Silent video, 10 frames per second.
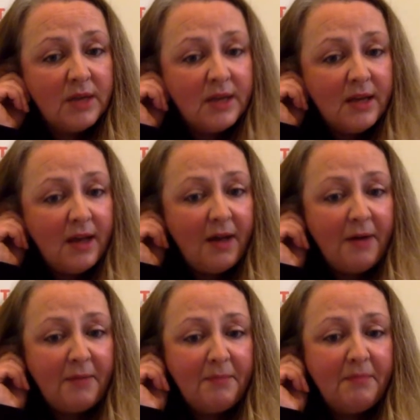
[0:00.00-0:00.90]

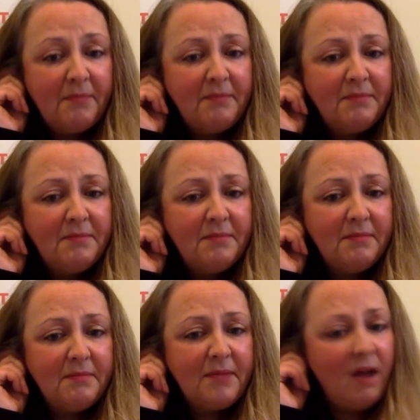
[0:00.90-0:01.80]

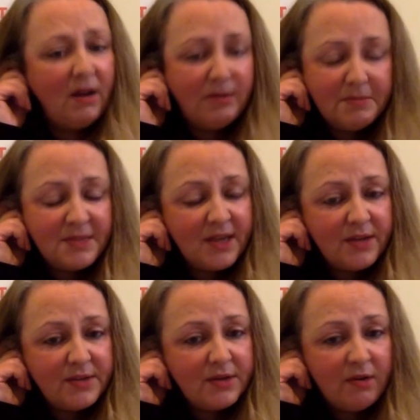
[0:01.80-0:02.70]
Carla, I'm so
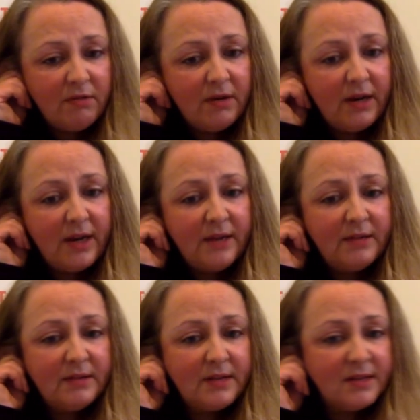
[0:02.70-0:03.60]
sorry.
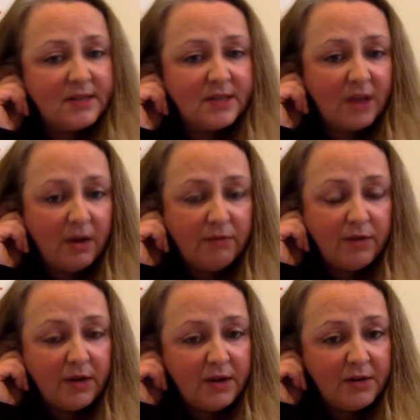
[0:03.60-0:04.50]
That's so
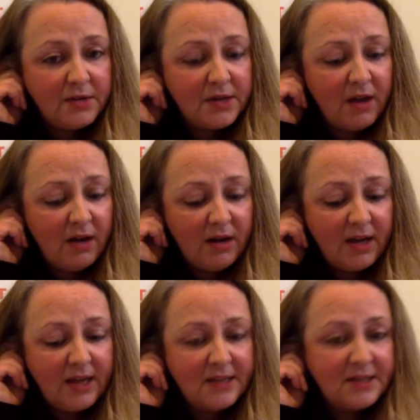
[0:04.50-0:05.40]
rude. Carla
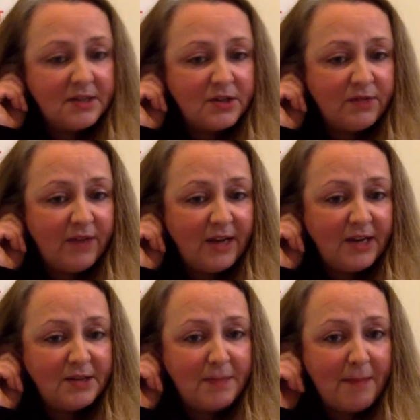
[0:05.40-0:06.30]
is such a
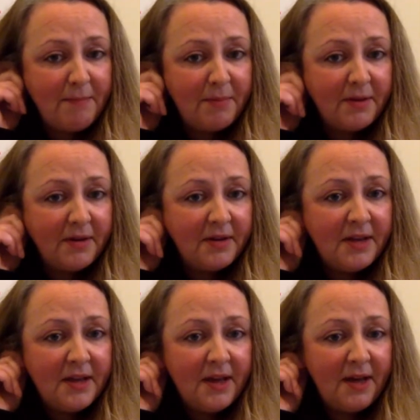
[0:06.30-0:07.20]
valued member
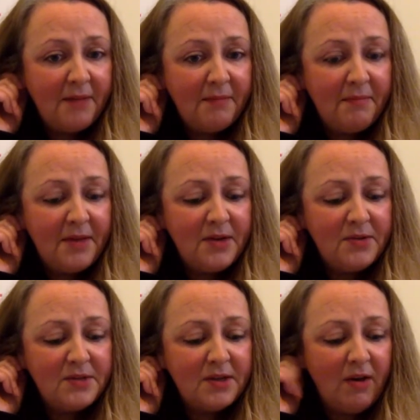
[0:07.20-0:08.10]

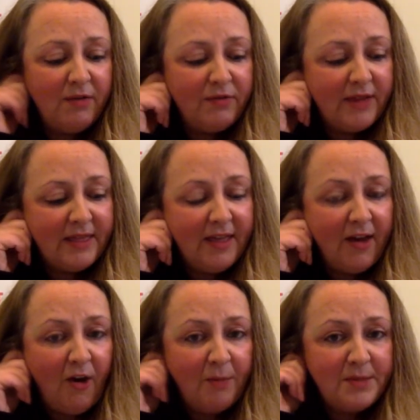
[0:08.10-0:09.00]
who's offering the
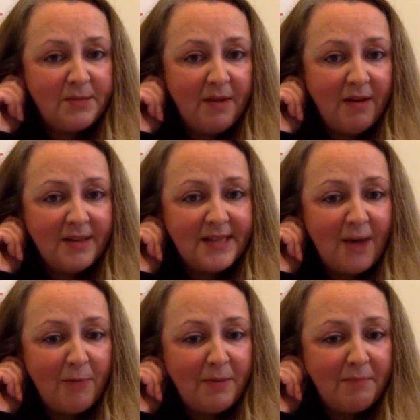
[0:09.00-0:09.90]
Optimize,
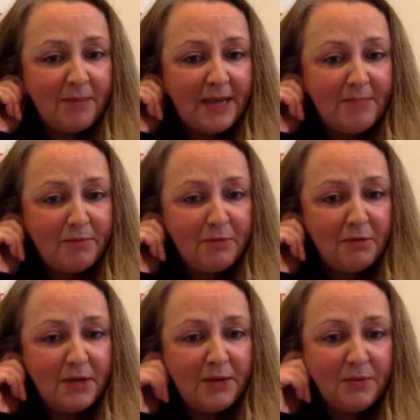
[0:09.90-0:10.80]
helping people
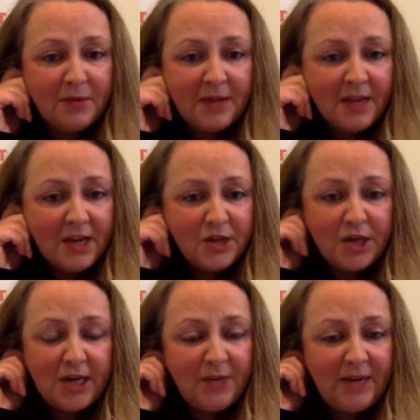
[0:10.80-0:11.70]
who
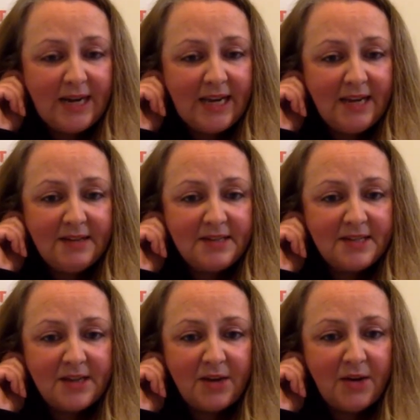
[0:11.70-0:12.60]
genuinely
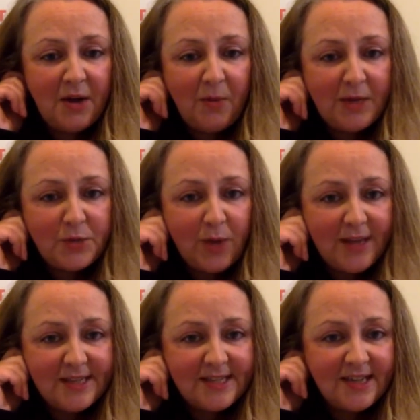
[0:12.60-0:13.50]
don't know which way
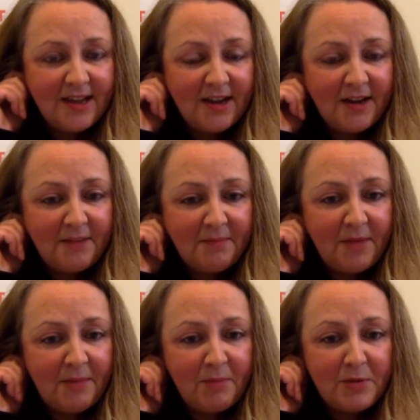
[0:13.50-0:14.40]
to turn
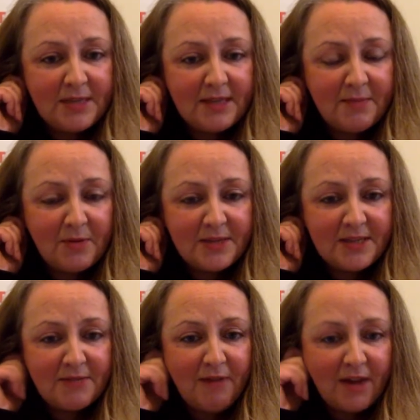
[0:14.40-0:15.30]
and putting them onto the
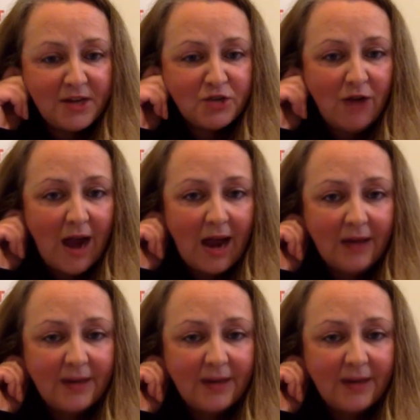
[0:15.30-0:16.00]
right track.